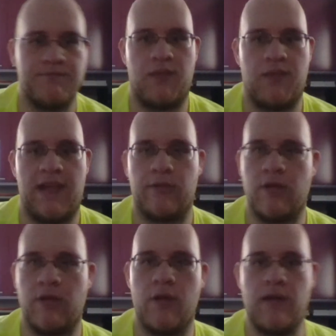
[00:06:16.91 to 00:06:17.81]
plow the
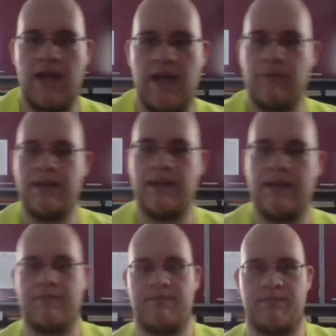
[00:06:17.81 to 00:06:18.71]
road out
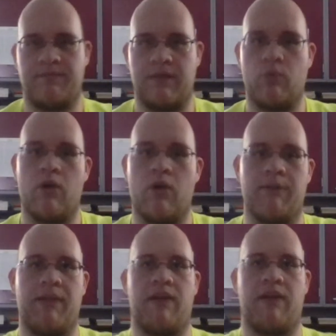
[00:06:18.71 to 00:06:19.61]
with, to
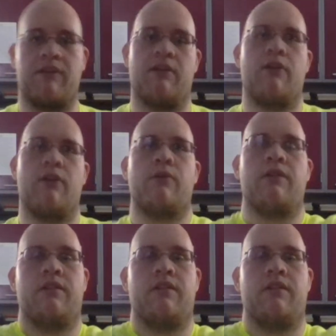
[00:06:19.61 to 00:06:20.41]
warrant plowing the road,